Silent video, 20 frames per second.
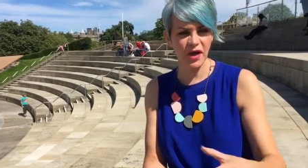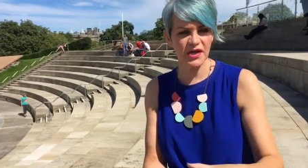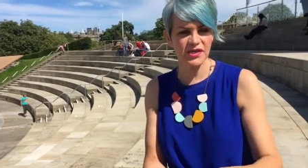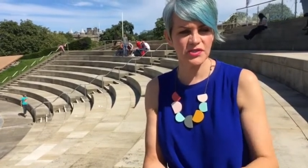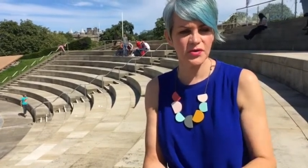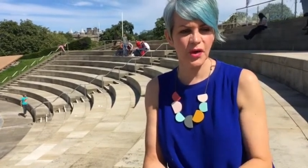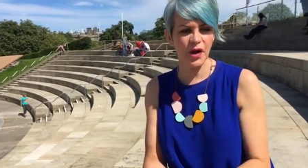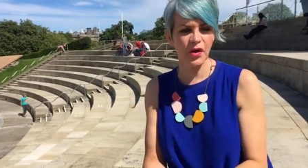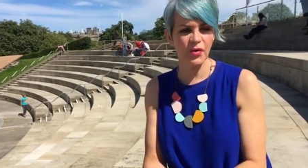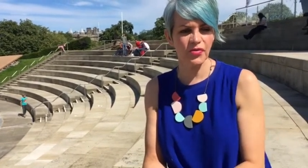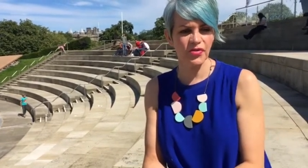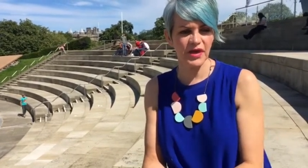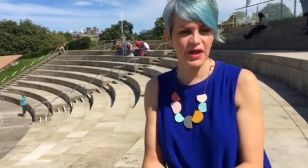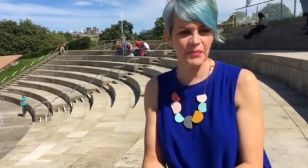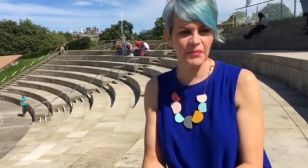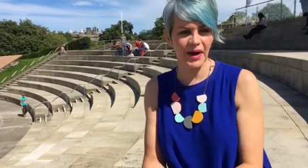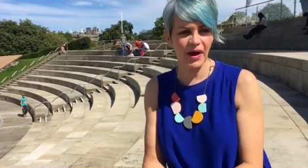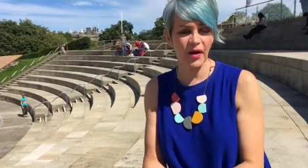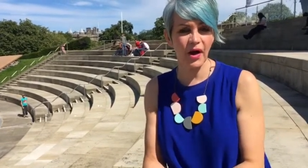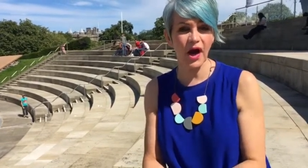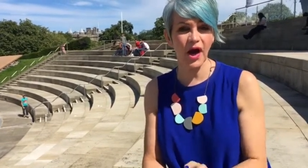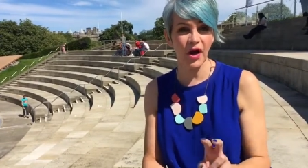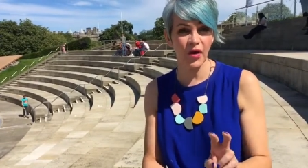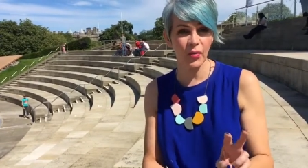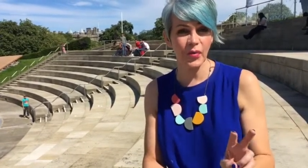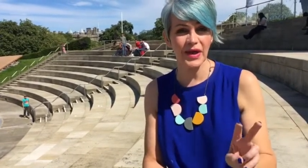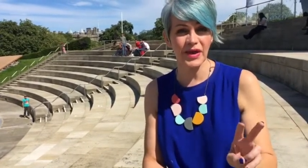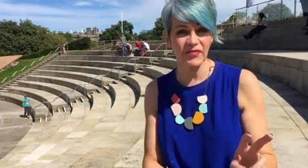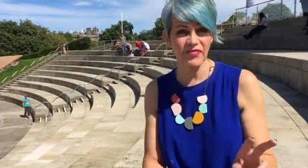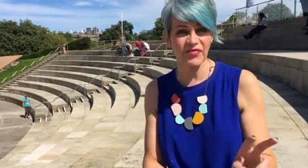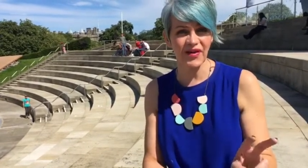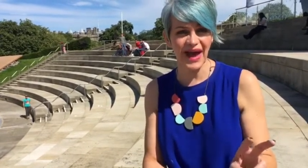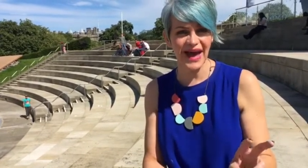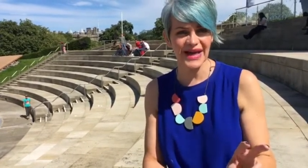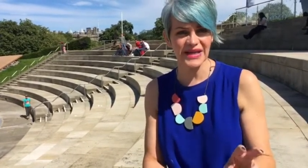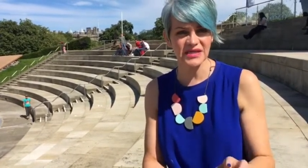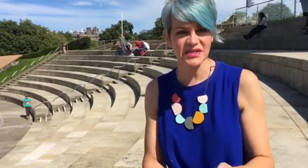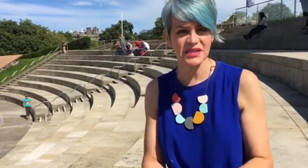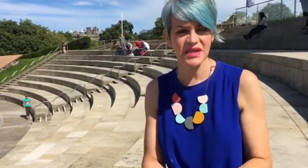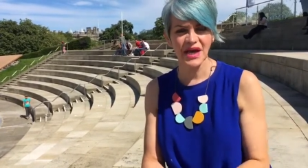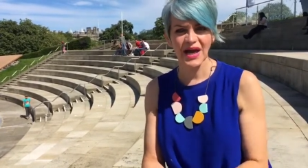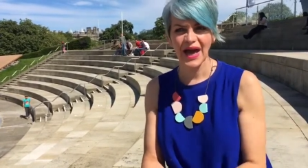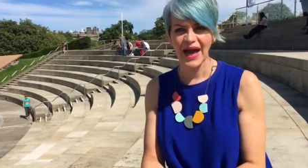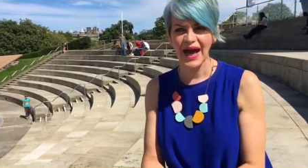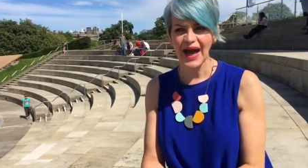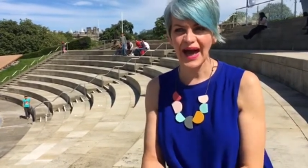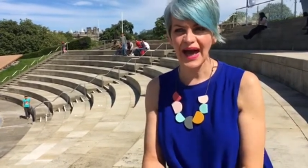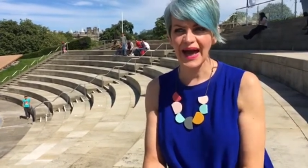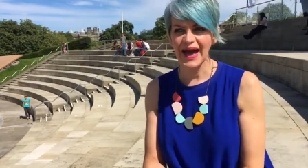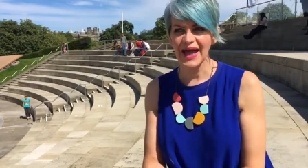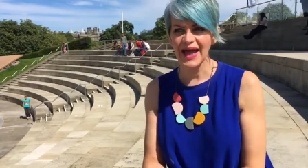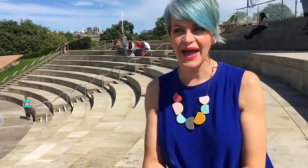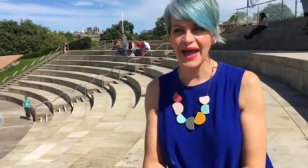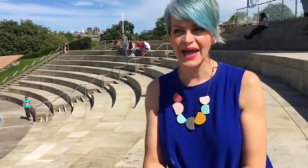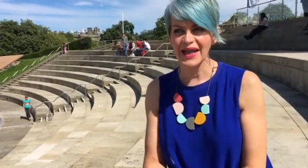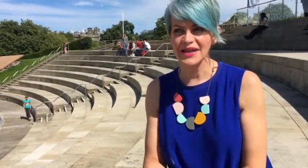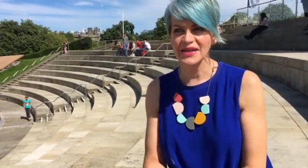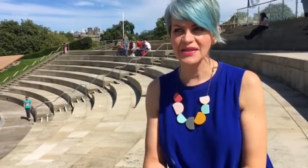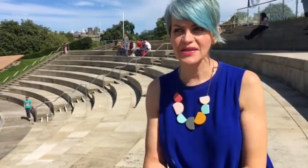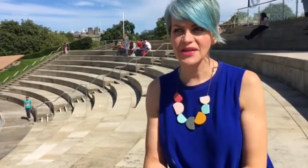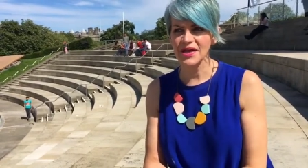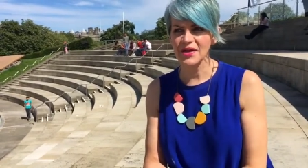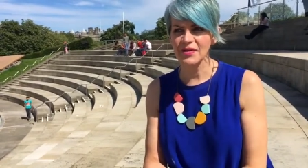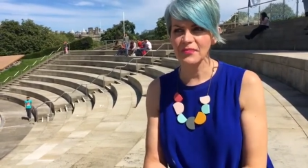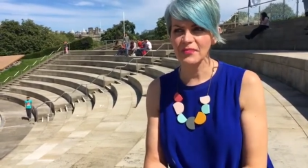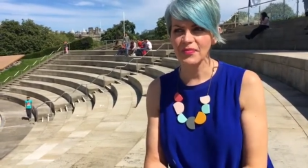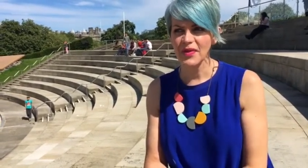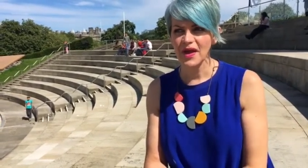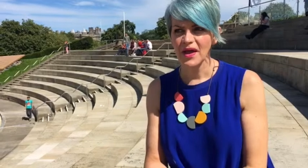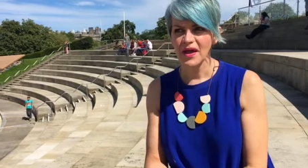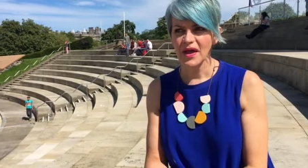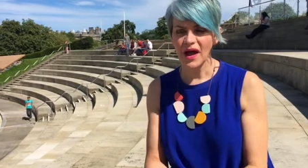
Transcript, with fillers: I do a whole thing about are we a fad, uh, and um,